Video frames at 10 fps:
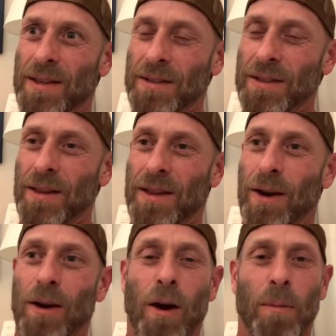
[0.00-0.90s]

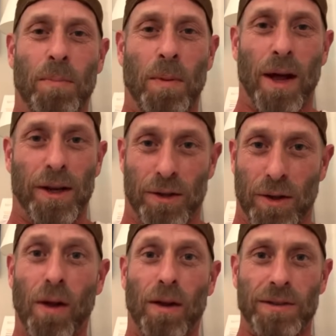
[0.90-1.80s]
there are
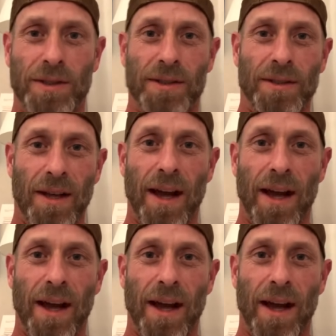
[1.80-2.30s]
adults,